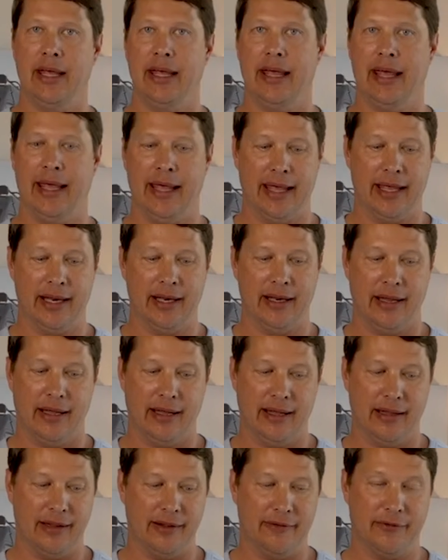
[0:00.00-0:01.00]
And
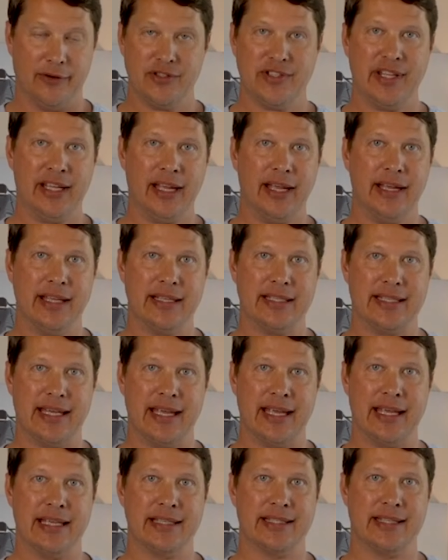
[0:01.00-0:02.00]
the first thing I can
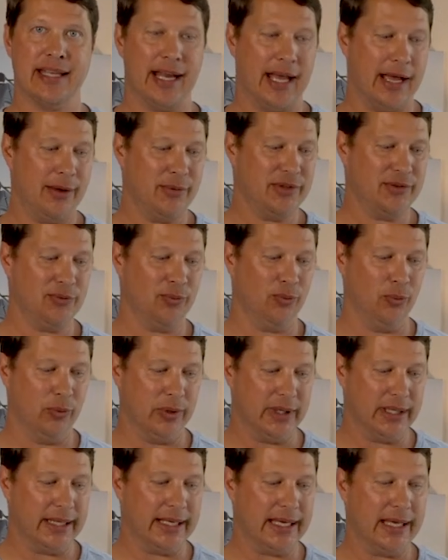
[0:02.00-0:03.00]
say is that I was
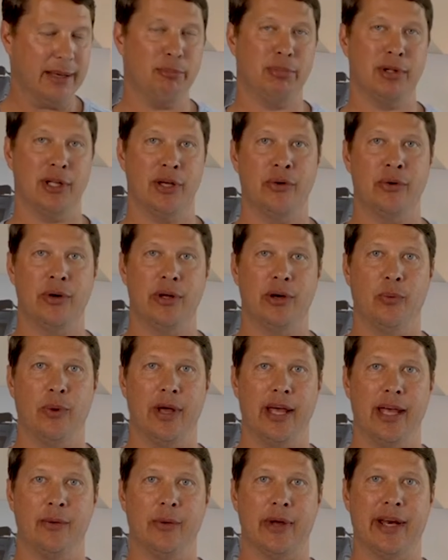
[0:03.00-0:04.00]
really blown
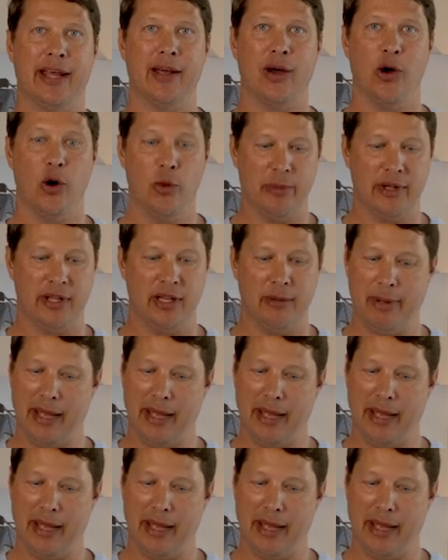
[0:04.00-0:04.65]
away when I opened the